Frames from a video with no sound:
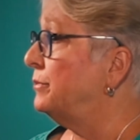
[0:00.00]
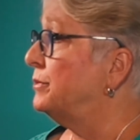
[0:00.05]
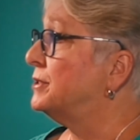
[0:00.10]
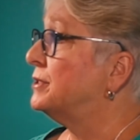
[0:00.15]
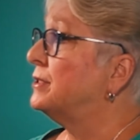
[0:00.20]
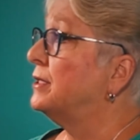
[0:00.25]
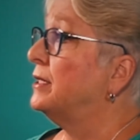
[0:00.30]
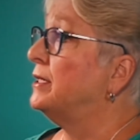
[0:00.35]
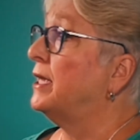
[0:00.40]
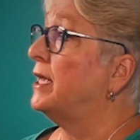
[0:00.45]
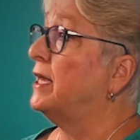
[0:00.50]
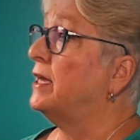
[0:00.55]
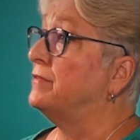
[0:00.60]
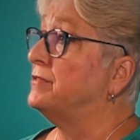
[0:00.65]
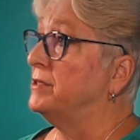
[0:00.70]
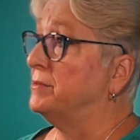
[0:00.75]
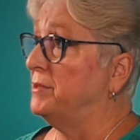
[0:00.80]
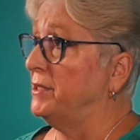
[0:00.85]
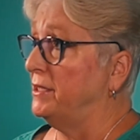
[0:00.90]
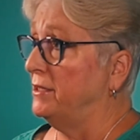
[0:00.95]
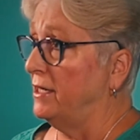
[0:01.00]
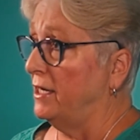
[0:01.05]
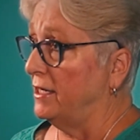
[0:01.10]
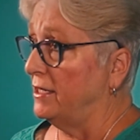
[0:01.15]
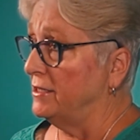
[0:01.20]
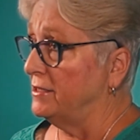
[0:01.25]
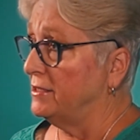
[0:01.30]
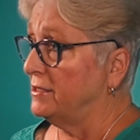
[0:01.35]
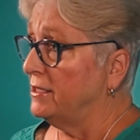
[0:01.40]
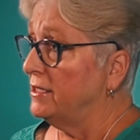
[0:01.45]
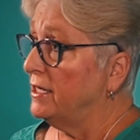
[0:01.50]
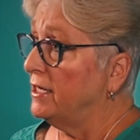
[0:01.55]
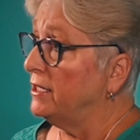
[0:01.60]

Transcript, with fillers: was going to have to be nice